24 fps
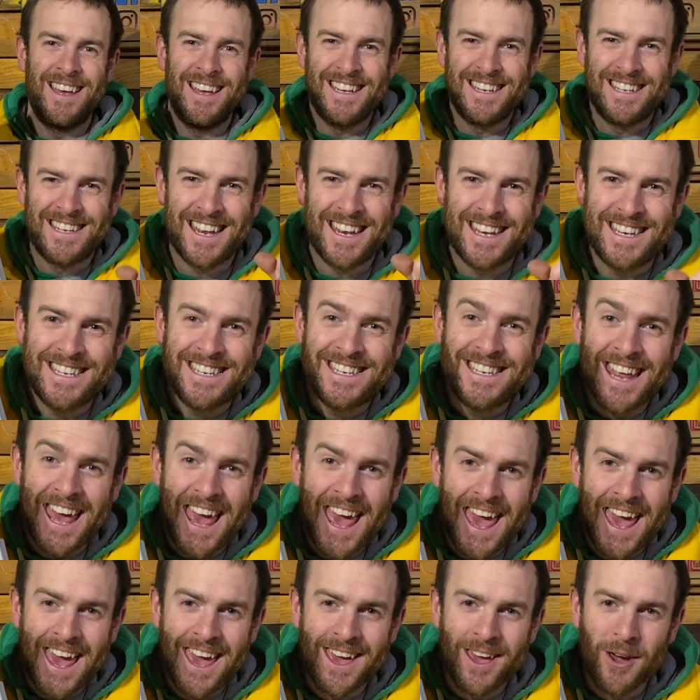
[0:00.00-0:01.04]

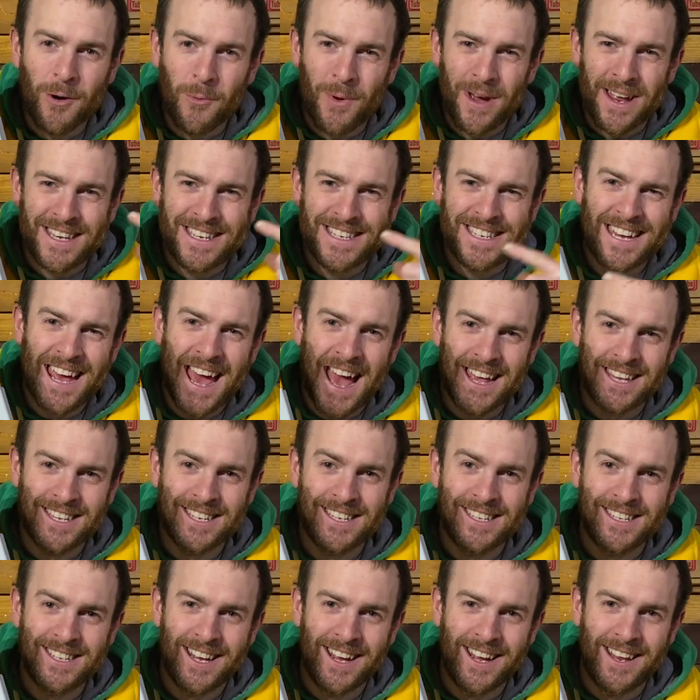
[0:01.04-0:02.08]
Today we're
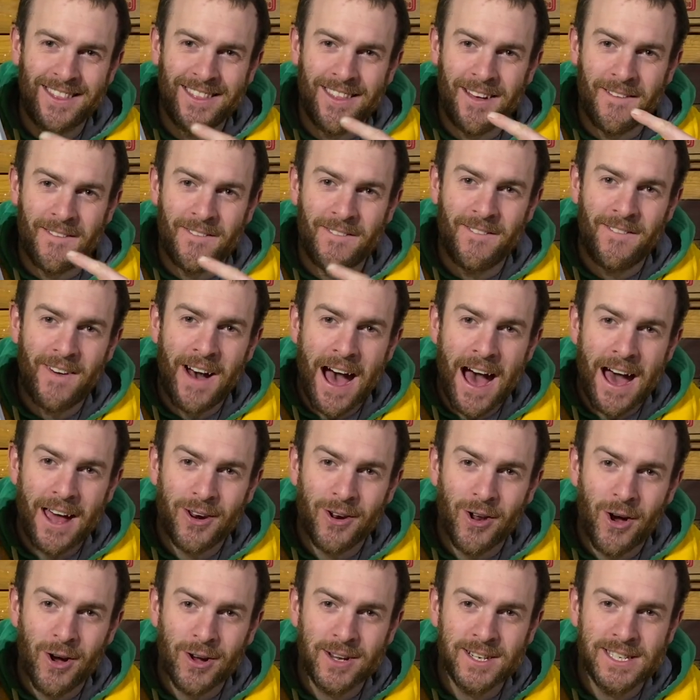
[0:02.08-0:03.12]
testing the
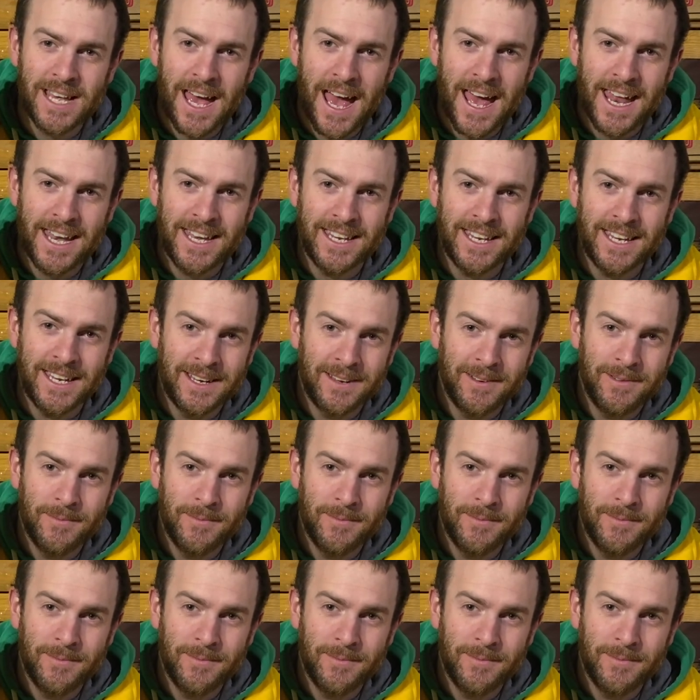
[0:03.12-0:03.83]
Varrox Eddy.